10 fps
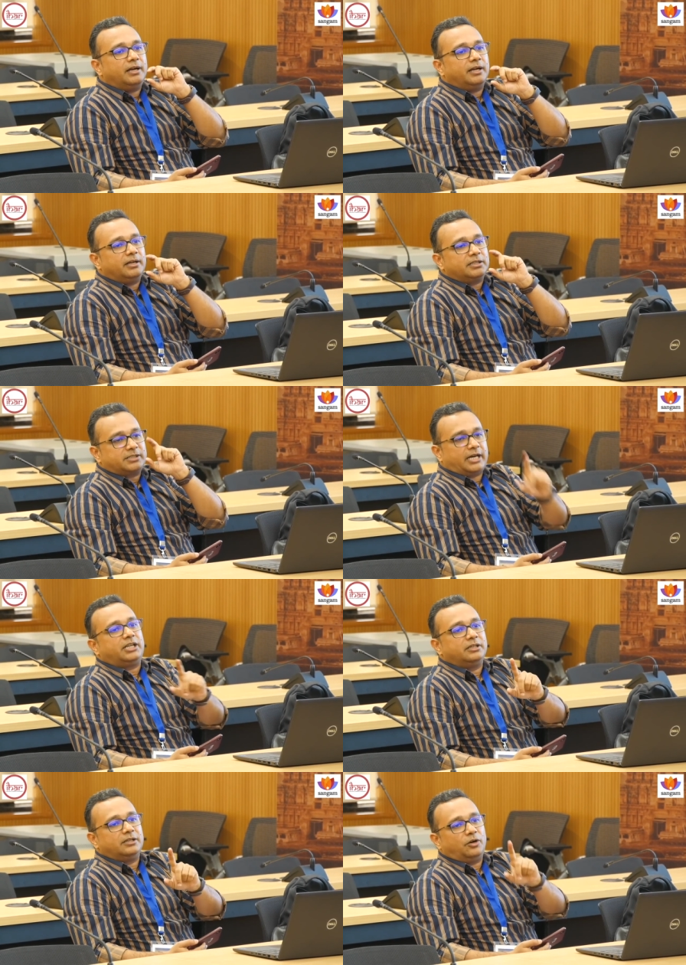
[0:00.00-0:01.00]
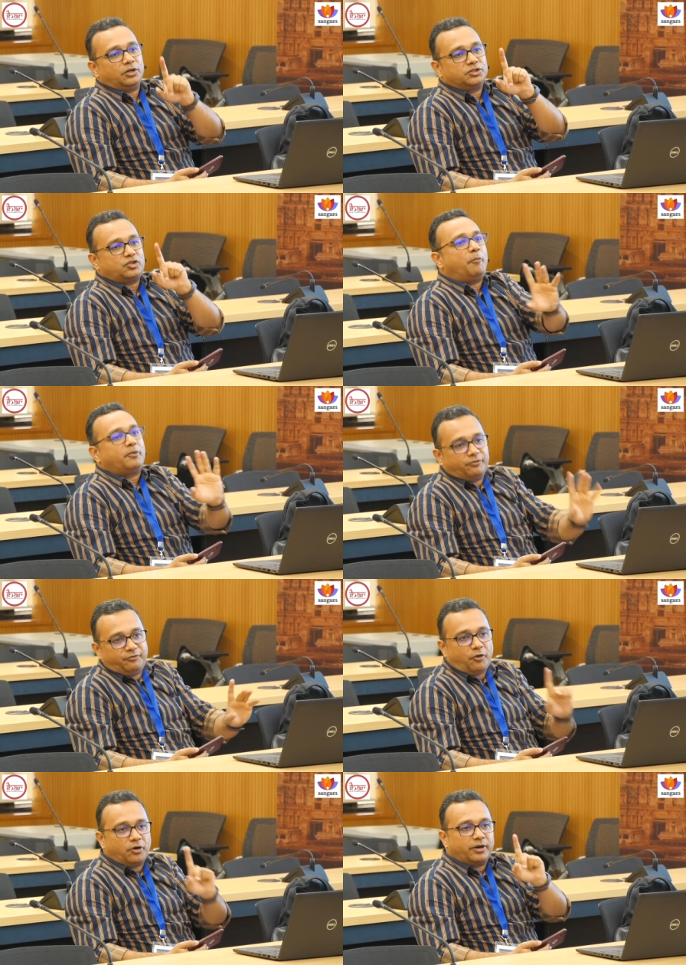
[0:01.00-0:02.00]
uh, shut or stopped
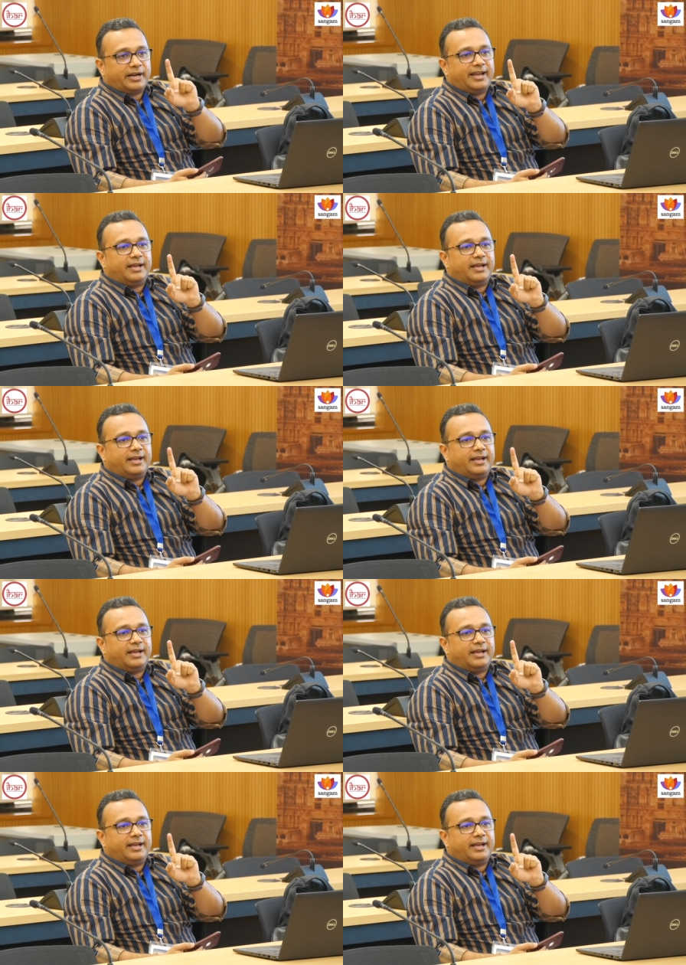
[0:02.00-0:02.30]
for